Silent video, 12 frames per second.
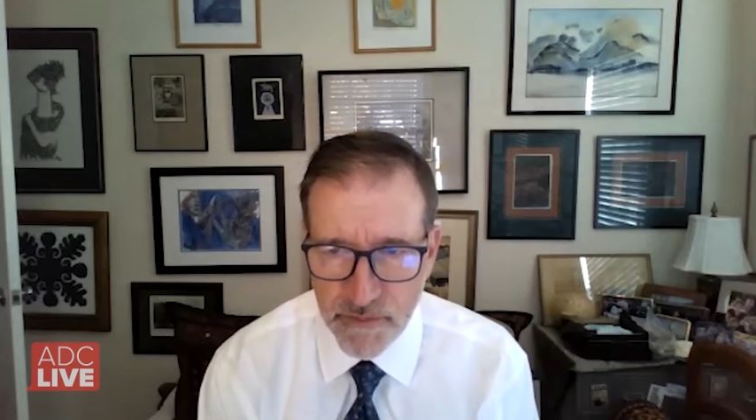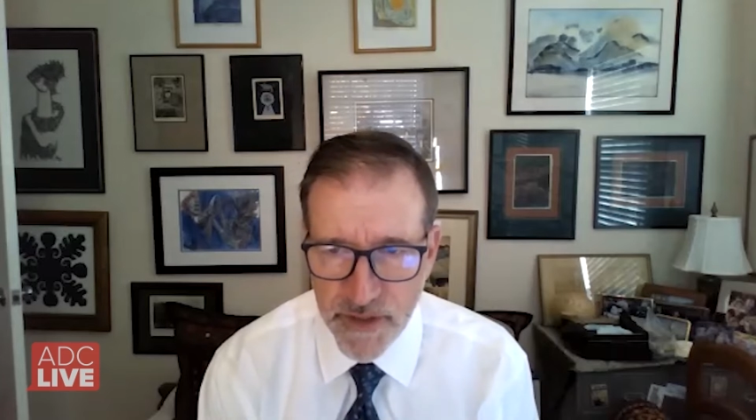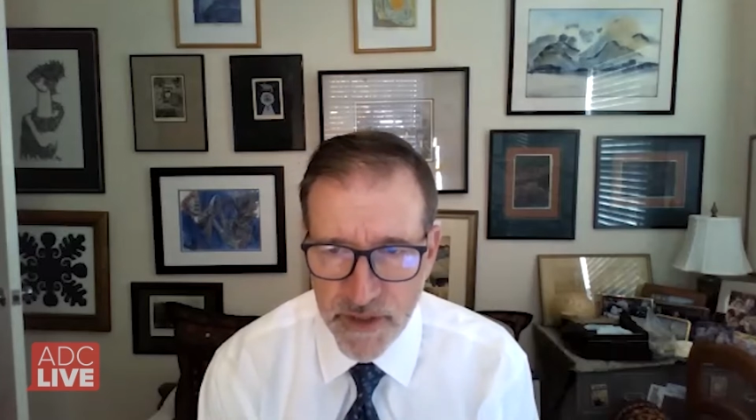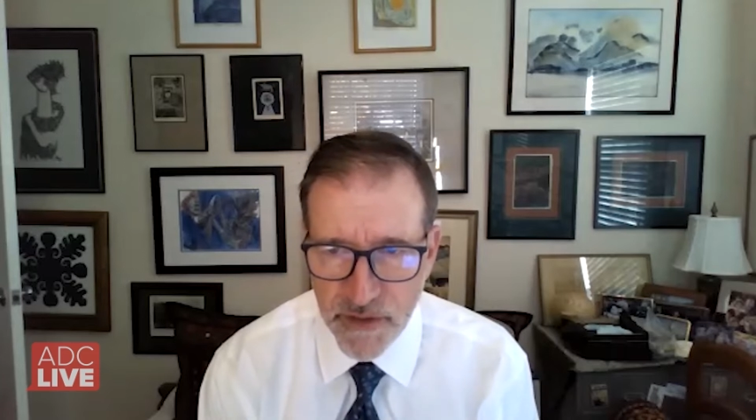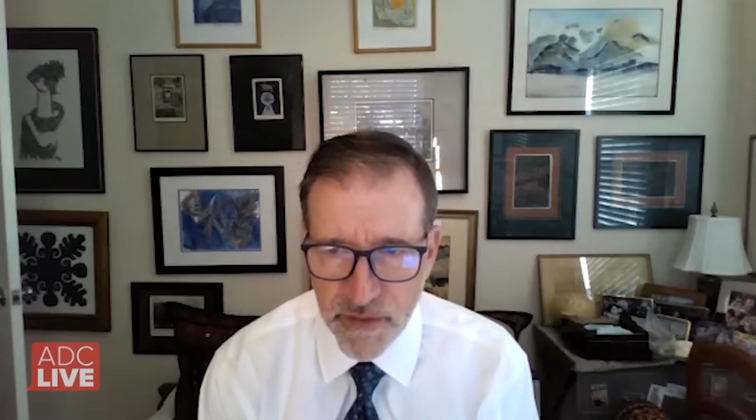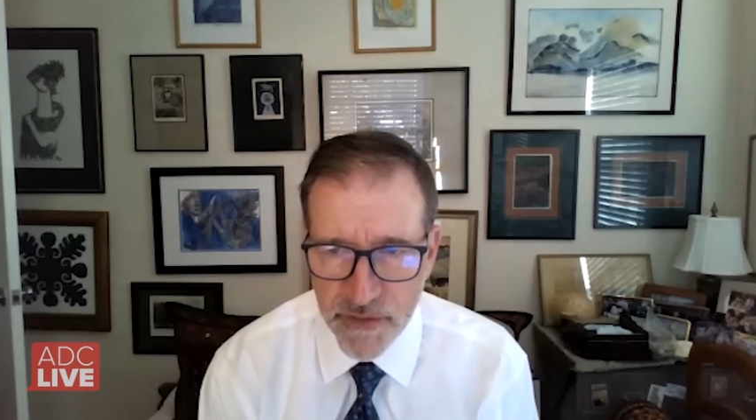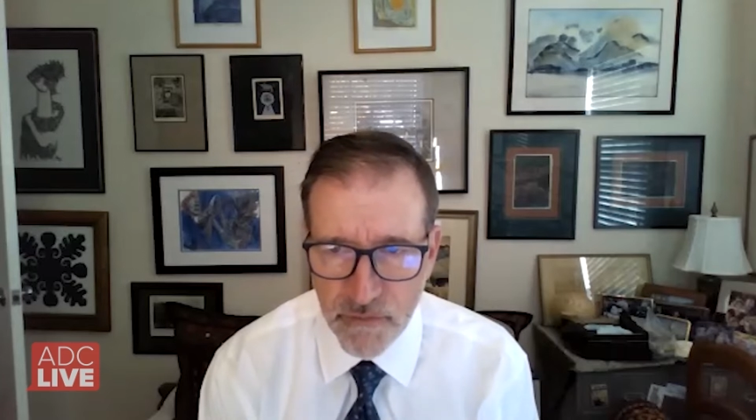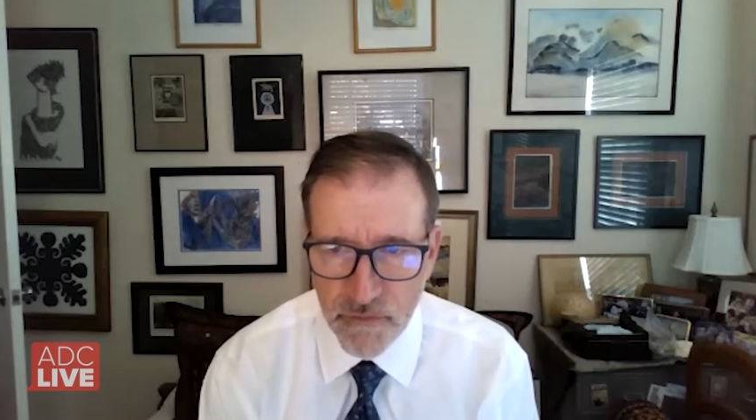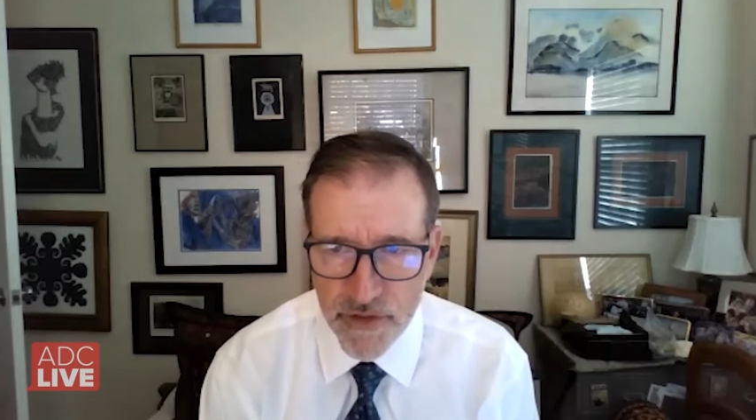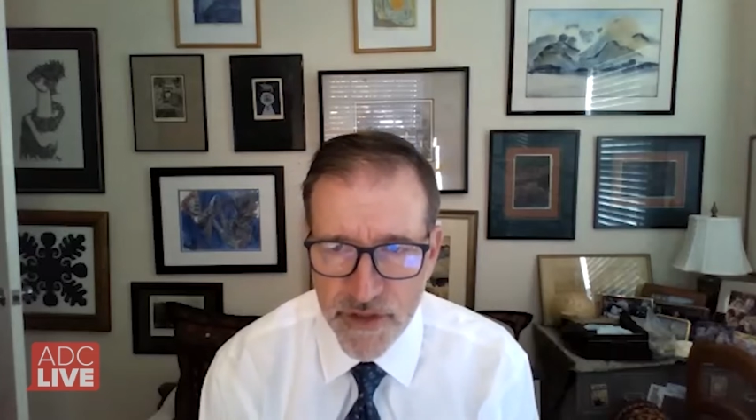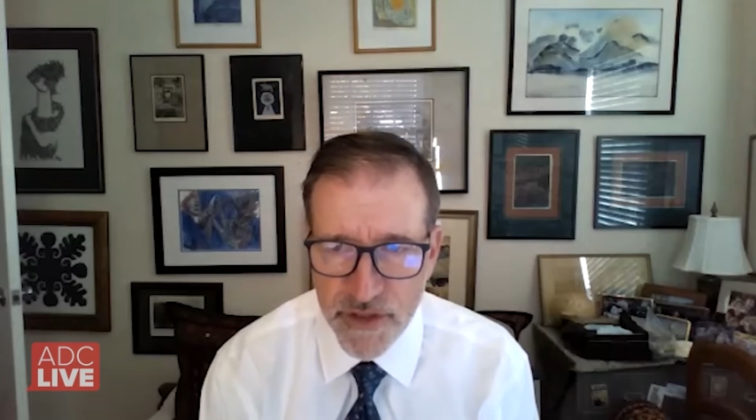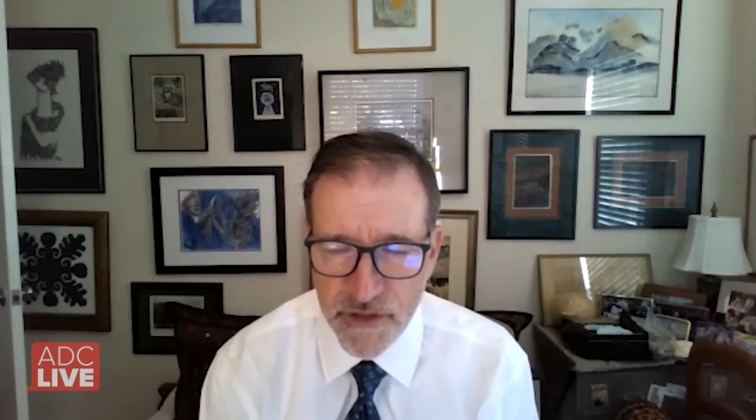build
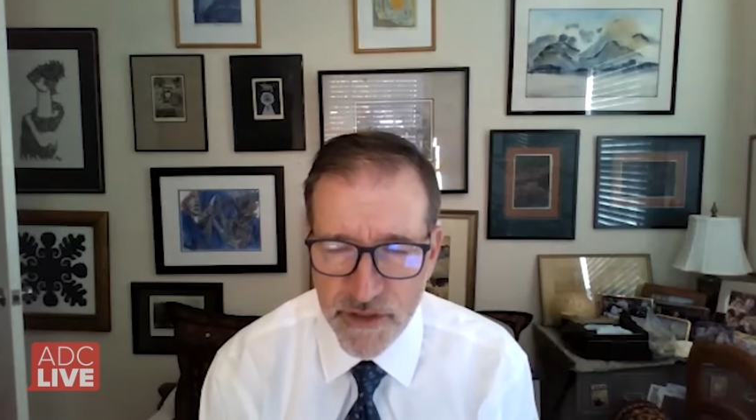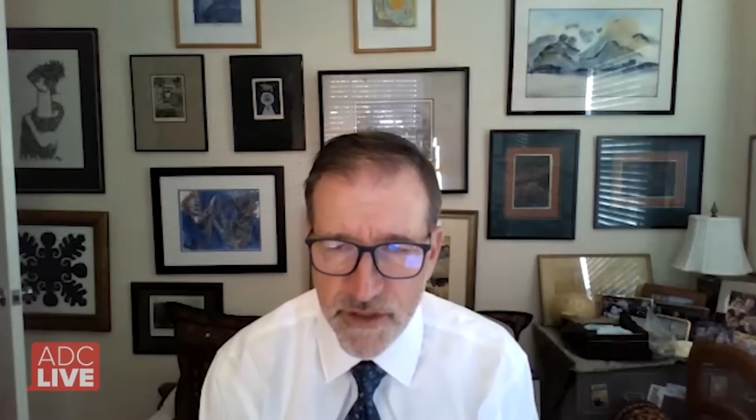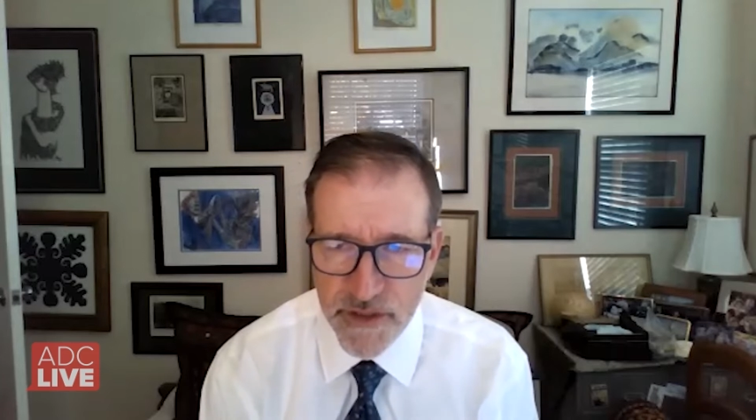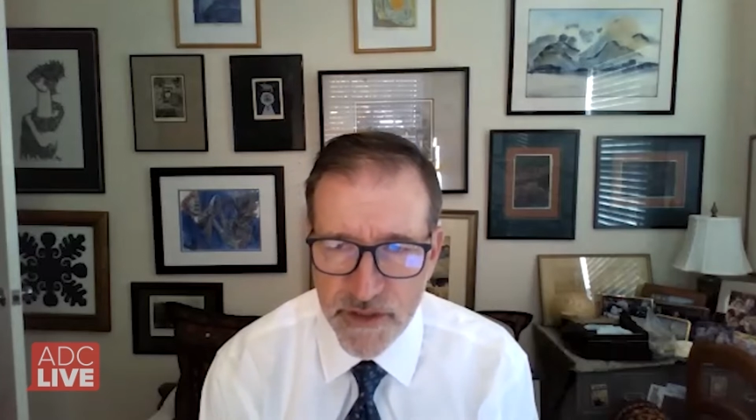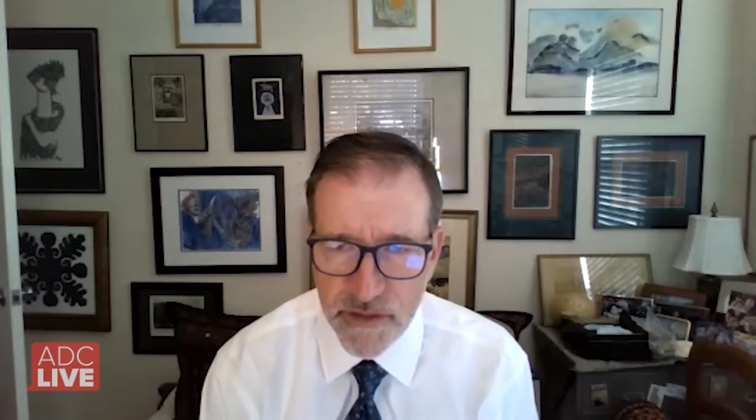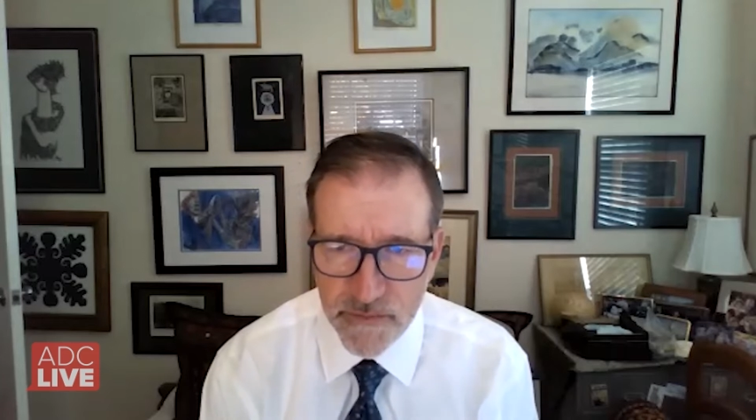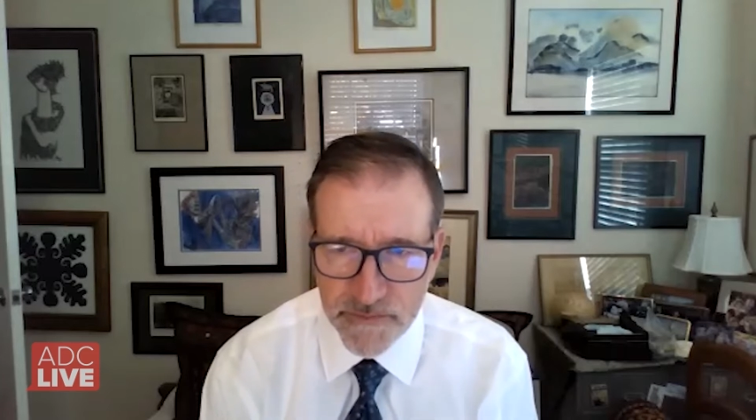resilience